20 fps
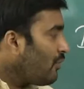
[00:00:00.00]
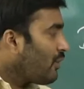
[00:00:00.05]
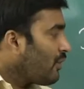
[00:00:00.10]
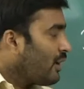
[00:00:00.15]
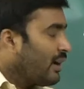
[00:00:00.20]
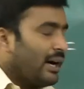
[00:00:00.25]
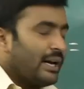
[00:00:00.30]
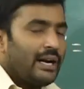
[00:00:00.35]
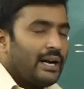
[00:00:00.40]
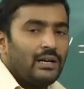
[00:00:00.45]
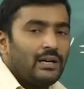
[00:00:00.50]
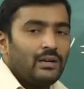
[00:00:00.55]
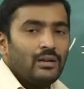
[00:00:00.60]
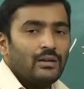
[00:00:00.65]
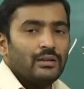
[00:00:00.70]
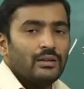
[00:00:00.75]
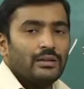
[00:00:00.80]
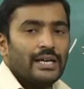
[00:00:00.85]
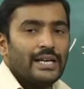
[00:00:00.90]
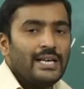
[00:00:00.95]
of
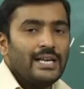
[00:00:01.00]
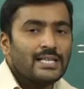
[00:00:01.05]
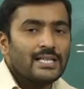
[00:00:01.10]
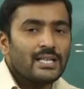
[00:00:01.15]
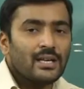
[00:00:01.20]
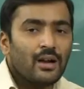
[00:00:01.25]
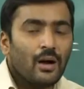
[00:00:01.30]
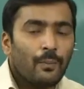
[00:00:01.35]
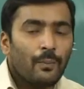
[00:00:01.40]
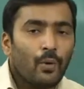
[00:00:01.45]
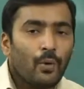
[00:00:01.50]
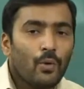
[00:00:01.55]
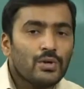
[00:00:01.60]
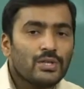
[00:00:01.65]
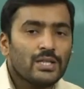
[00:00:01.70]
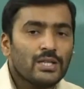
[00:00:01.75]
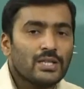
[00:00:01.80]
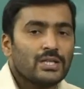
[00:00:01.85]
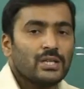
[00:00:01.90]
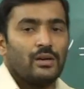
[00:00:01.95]
current there is an
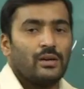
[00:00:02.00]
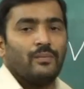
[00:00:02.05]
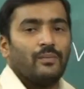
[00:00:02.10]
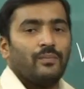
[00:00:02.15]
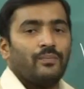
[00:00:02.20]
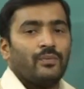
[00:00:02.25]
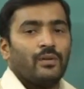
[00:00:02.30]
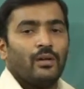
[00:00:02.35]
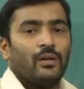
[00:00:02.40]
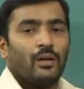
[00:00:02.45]
opposition.